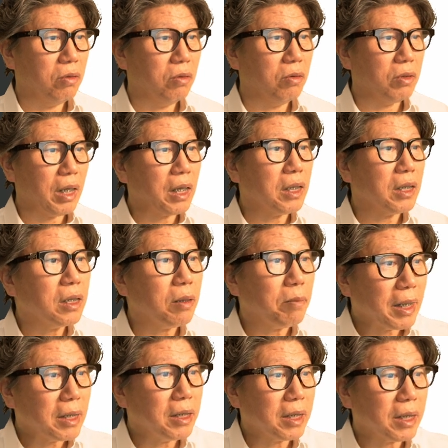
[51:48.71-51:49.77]
Naturally,
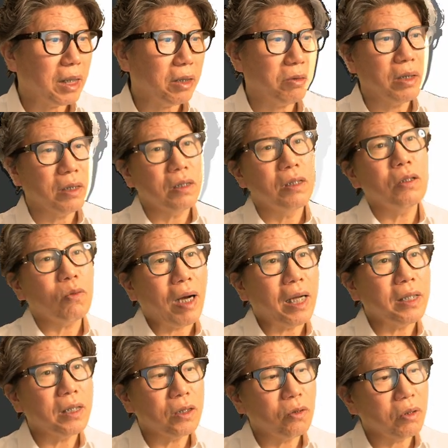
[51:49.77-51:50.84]
that is correct. Through this
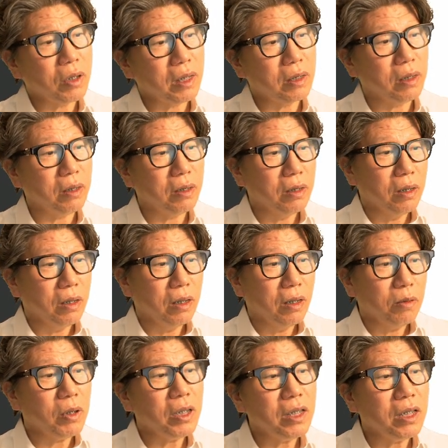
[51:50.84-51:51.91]
process, I
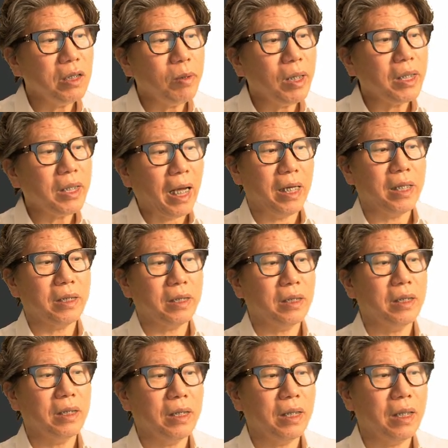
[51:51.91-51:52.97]
have embraced the
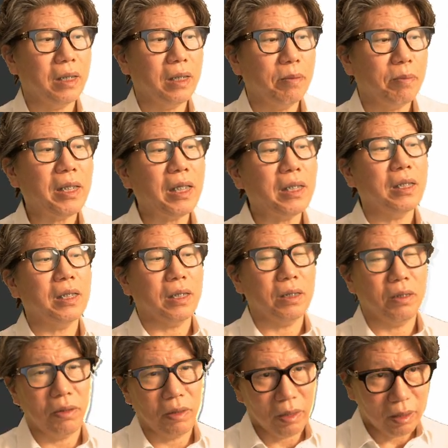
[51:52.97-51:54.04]
diversity of
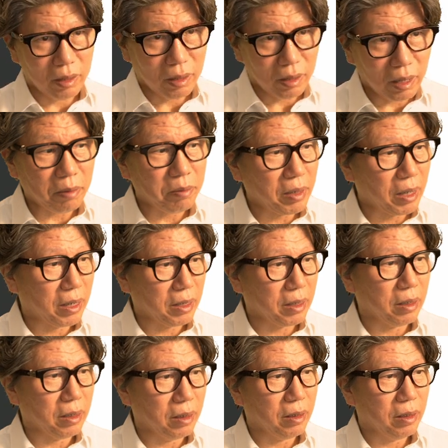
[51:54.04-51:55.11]
eccentricity, from my
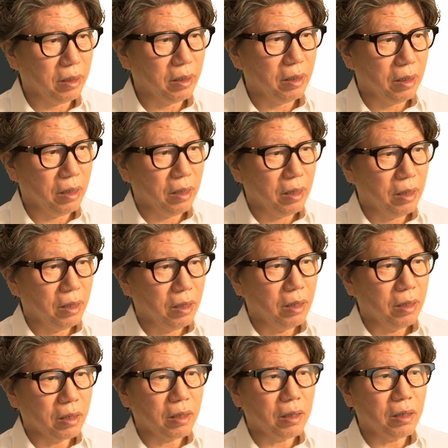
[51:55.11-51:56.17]
perspective.
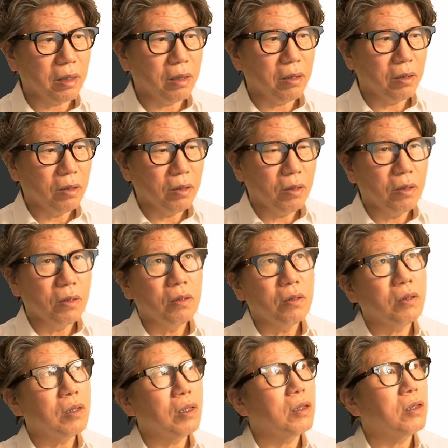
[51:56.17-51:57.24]
Therefore,
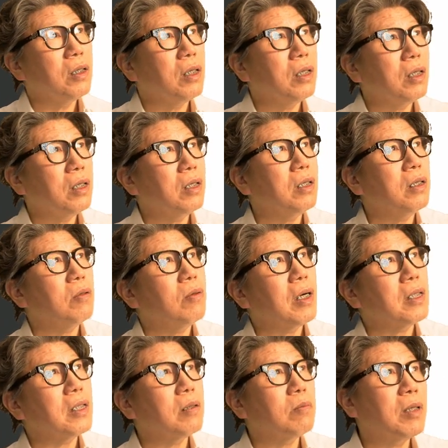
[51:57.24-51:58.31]
even among my own
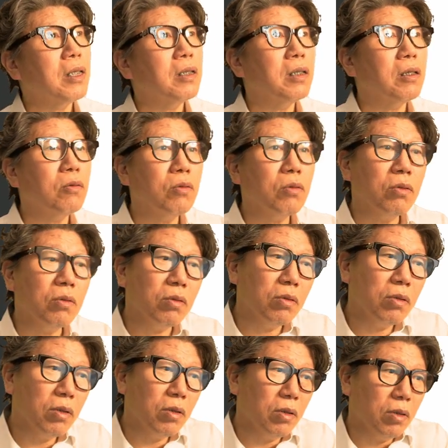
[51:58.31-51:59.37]
patients, including
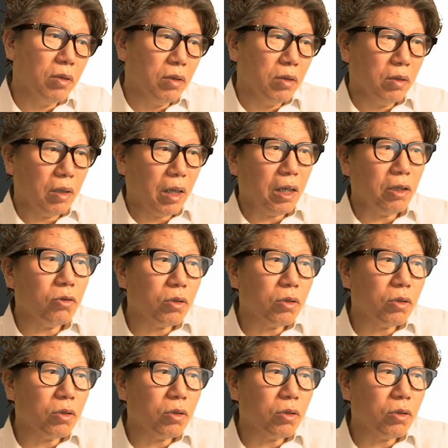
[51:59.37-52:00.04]
those with deciduous